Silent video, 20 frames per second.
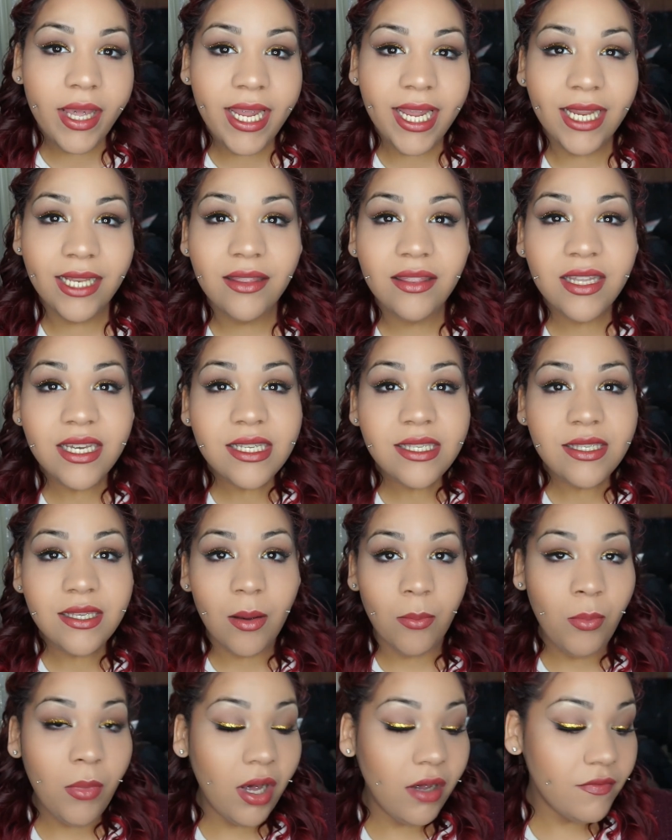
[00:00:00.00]
in this
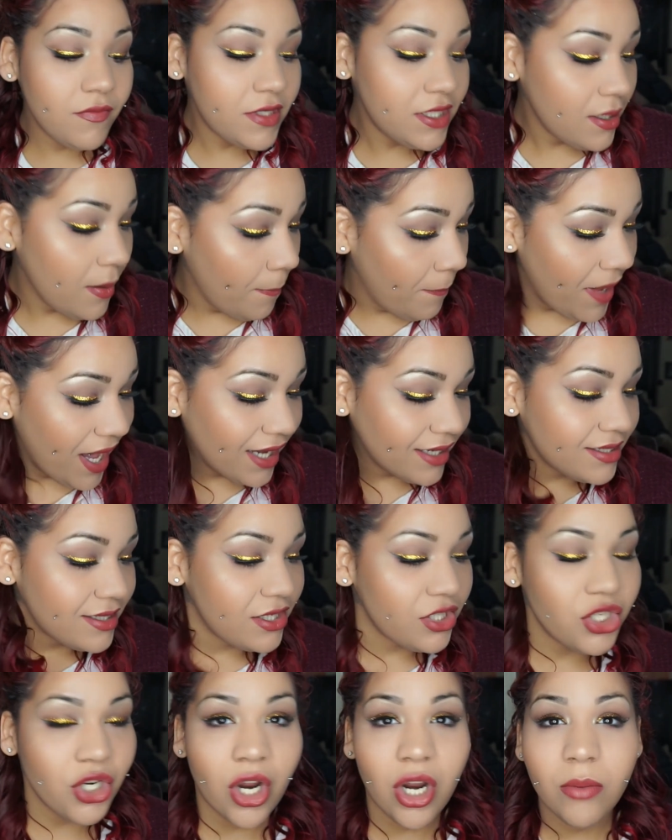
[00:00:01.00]
month's
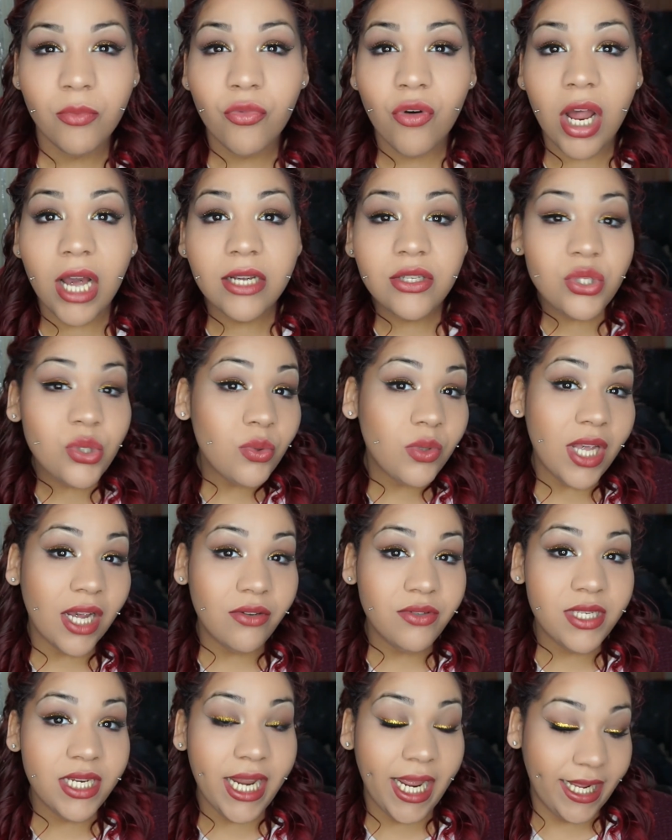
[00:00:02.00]
BoxyCharm Rock
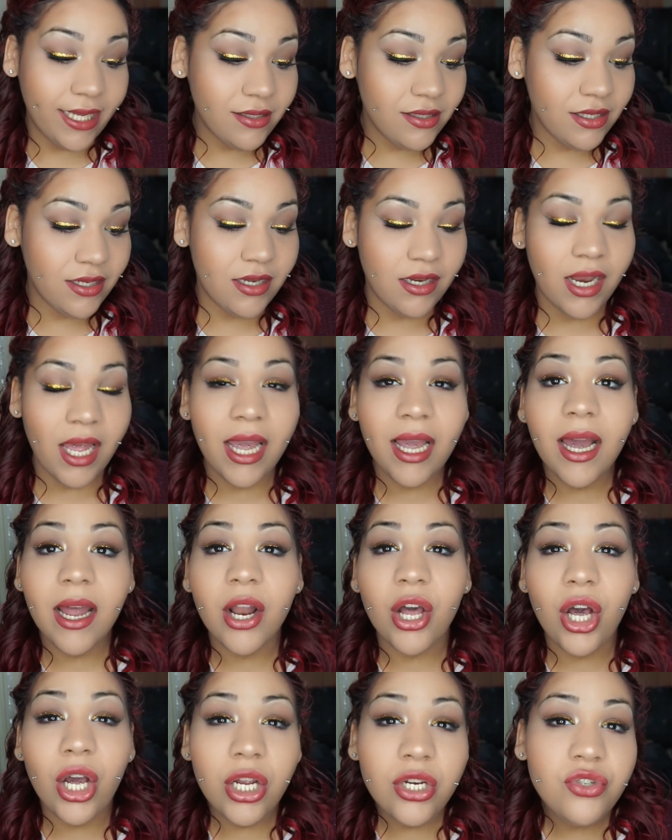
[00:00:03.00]
2018, I
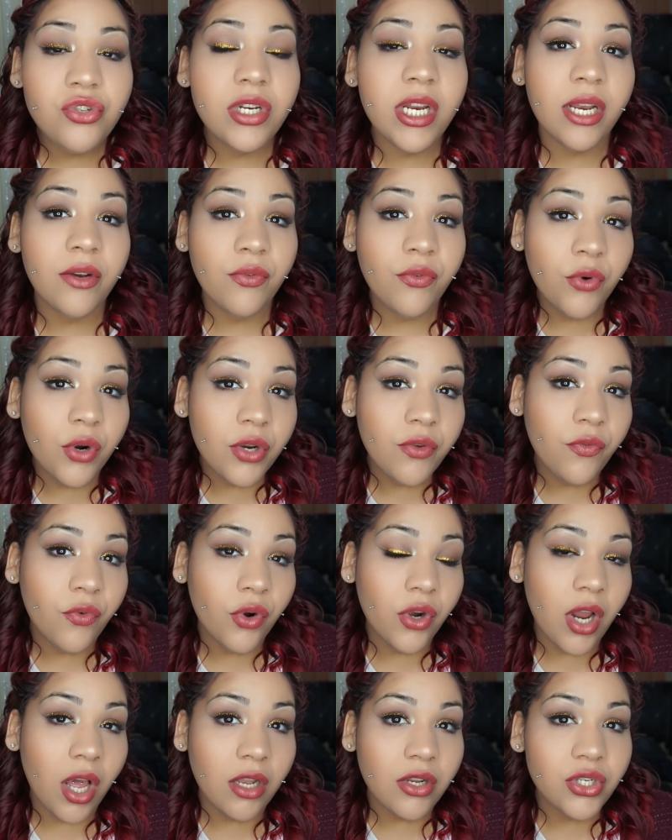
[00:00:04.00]
got
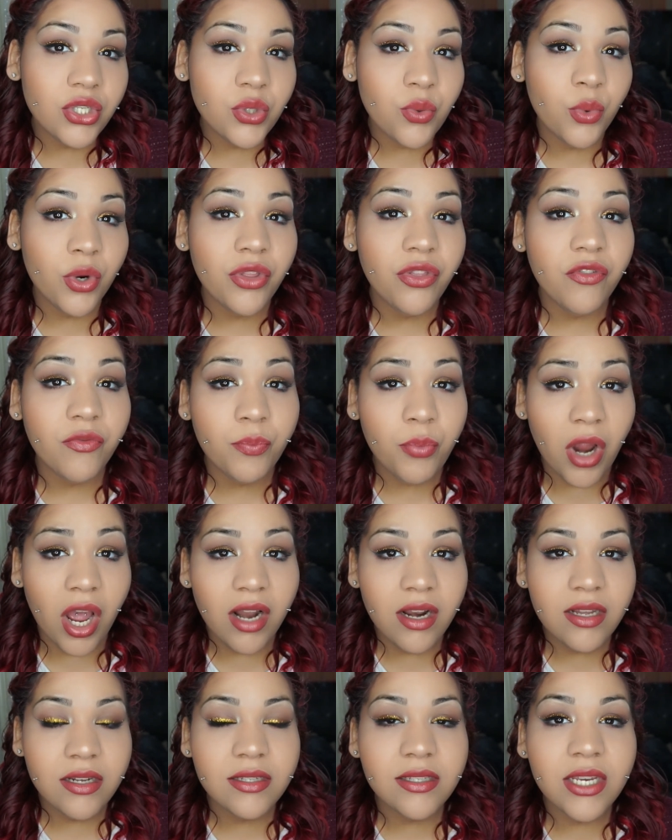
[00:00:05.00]
$144 worth of
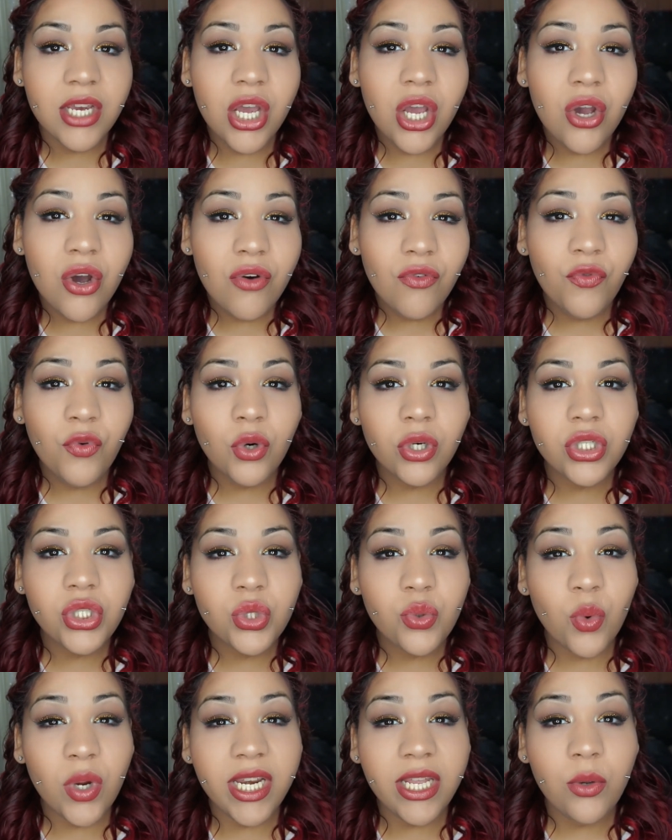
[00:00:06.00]
product for
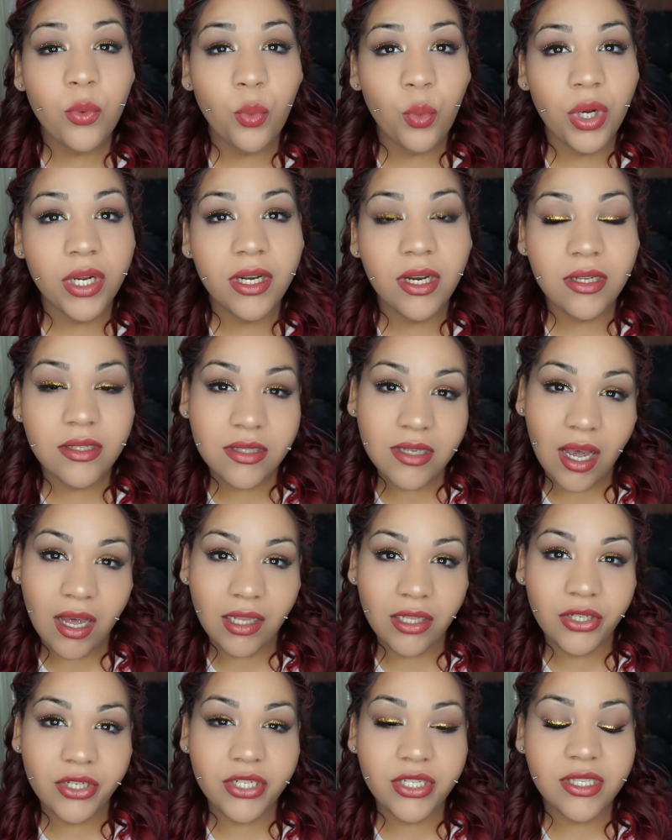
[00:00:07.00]

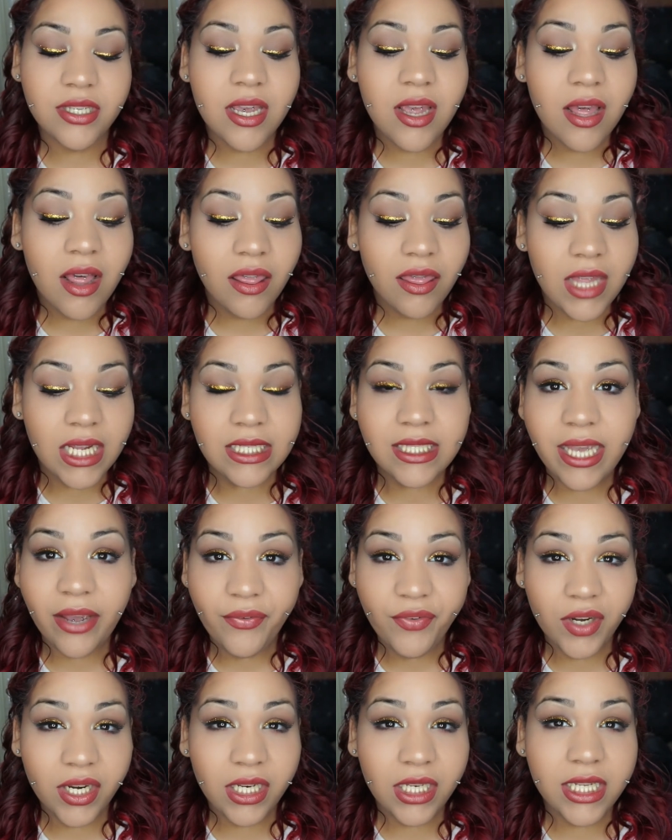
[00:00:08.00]
$21. They
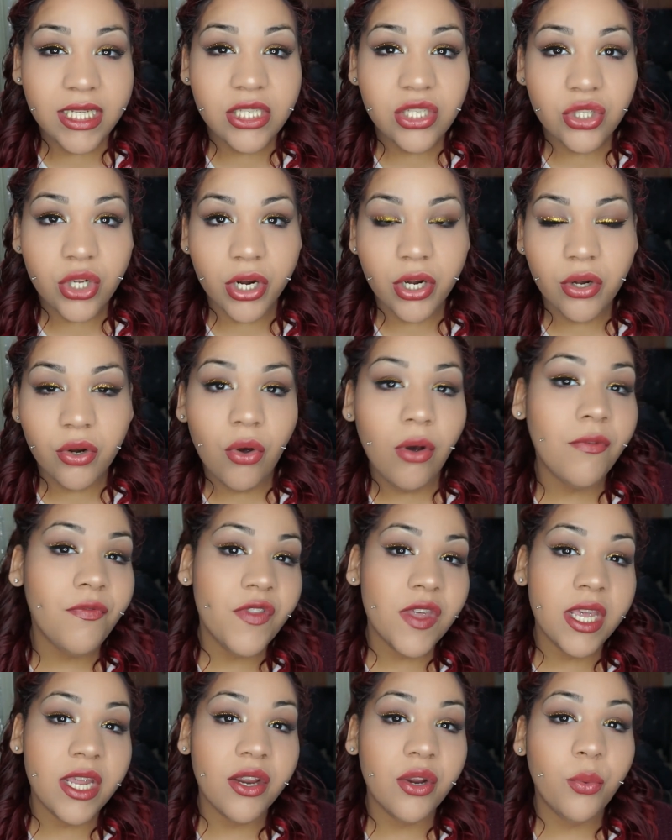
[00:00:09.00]
definitely started off
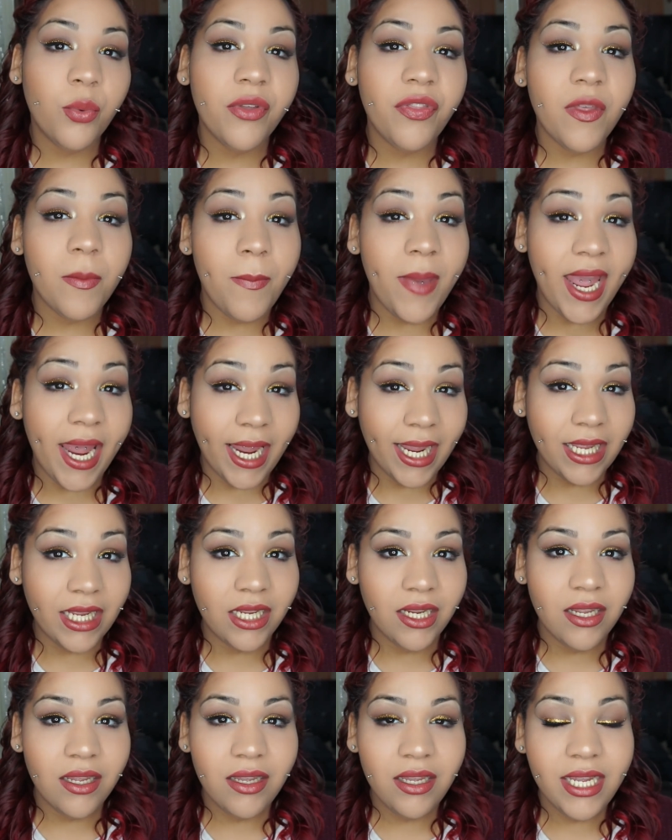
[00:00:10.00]
the year with a
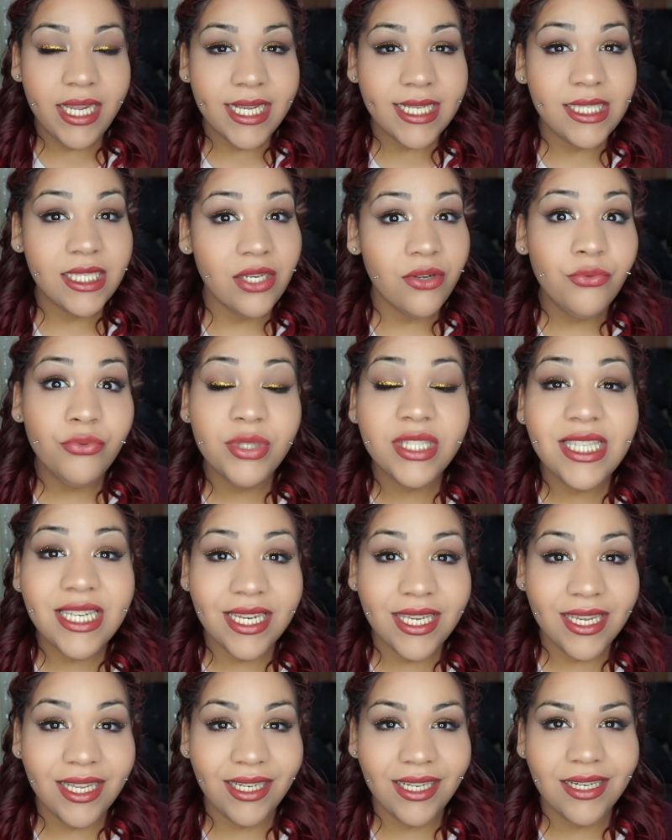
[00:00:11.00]
bang. It's
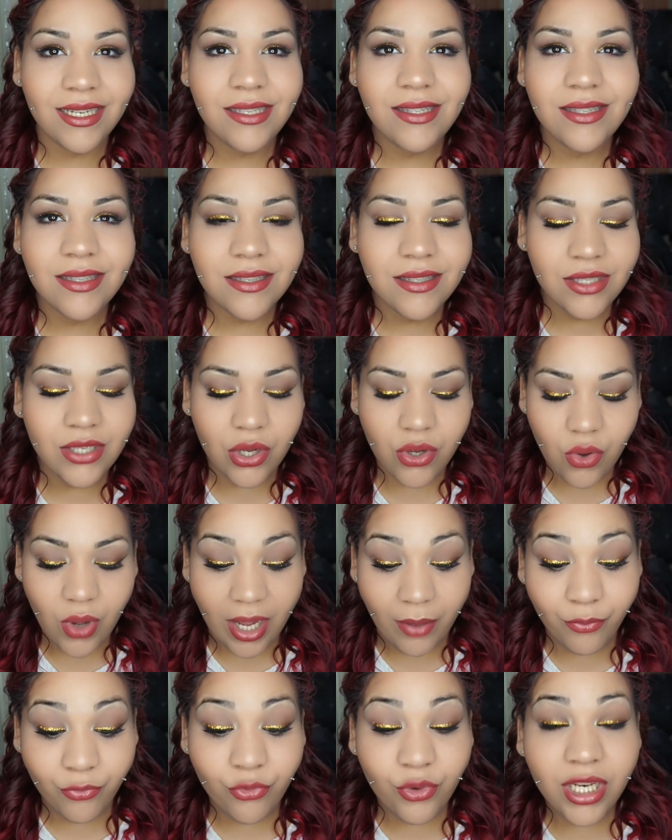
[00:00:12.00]
ridiculous, so
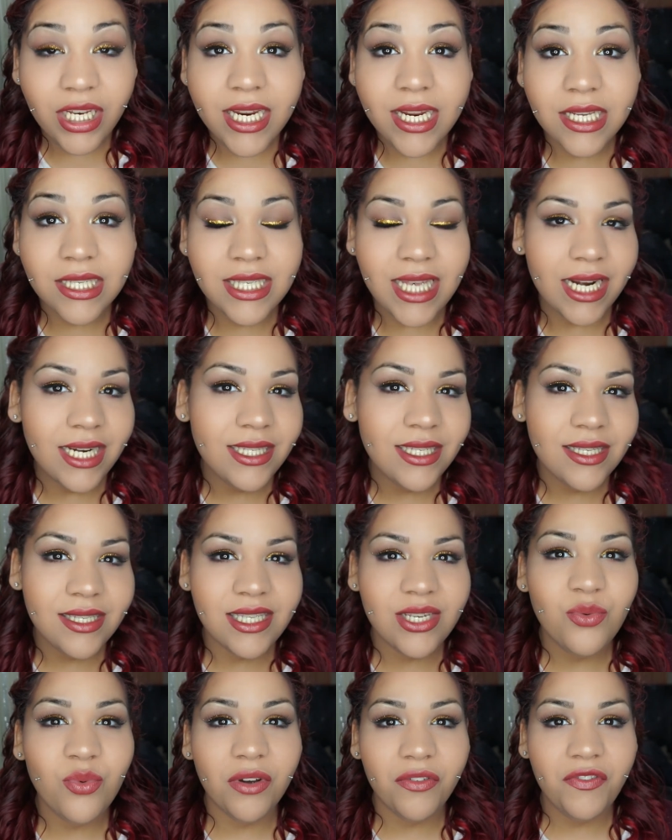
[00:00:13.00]
I'm really excited to
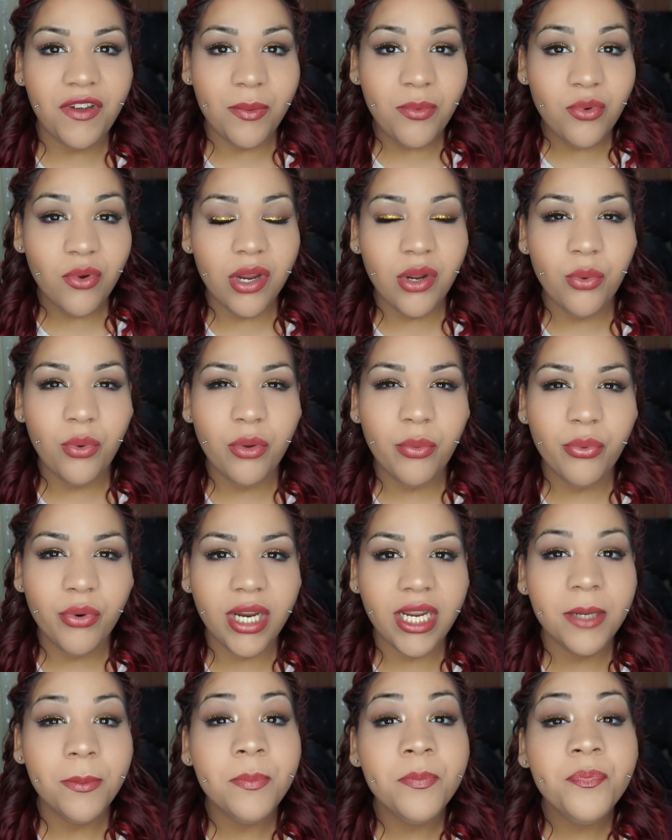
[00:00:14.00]
see what February will
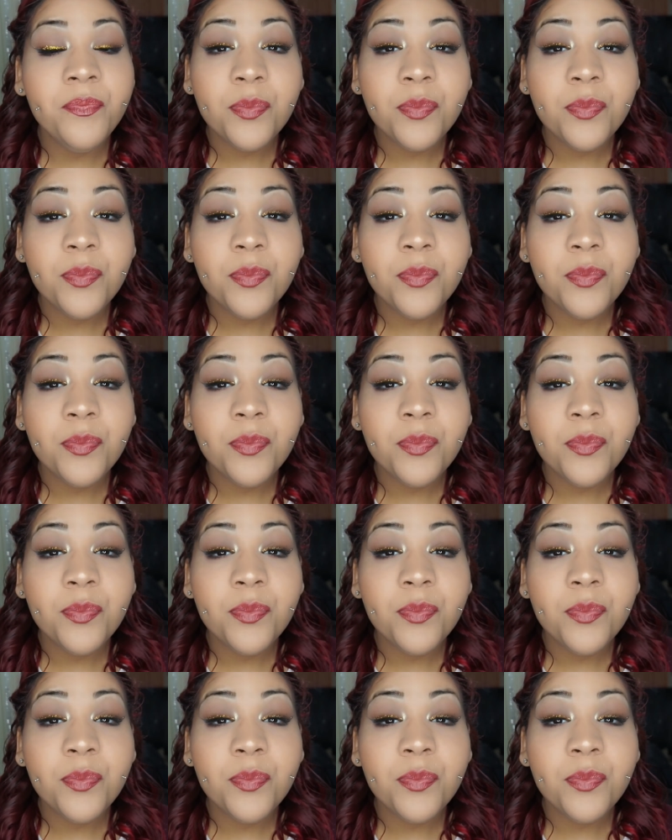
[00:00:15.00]
bring.